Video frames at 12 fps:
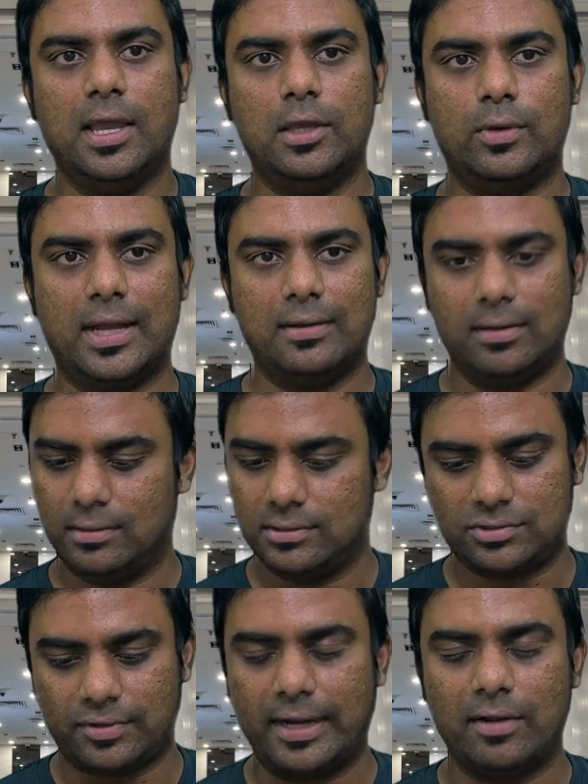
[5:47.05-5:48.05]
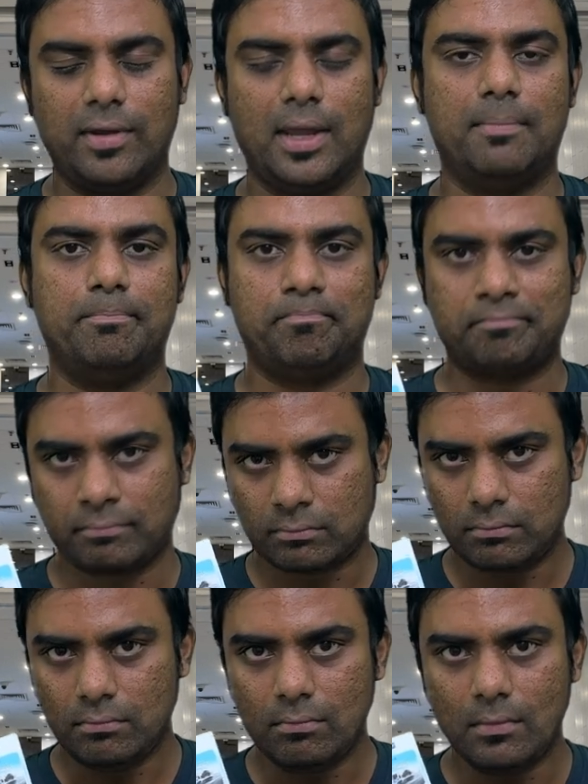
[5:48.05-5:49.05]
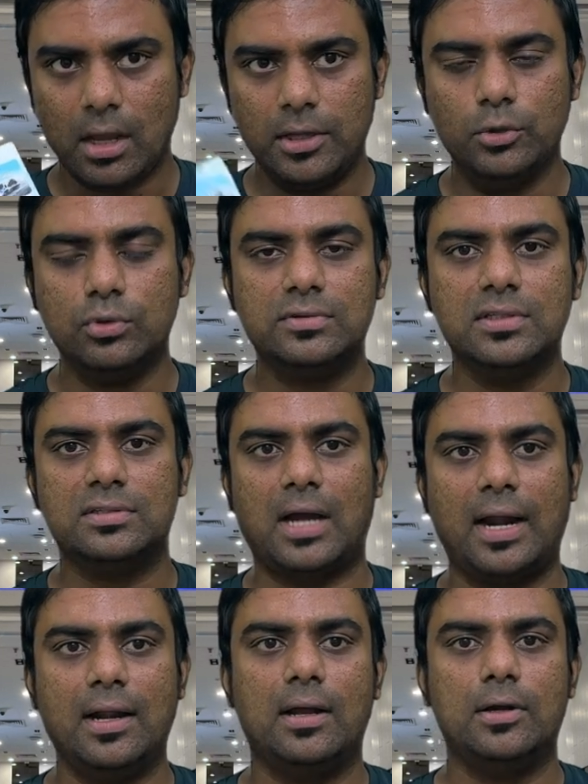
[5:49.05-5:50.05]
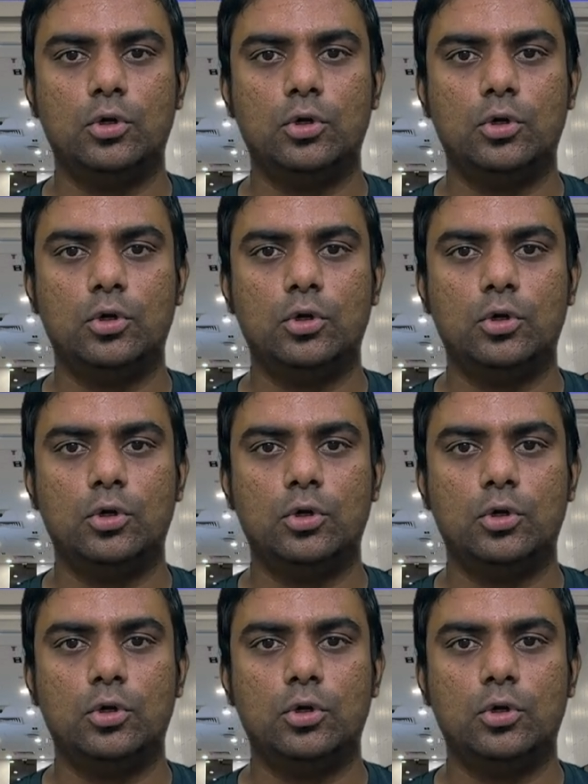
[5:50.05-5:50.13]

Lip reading: You can straight away use this card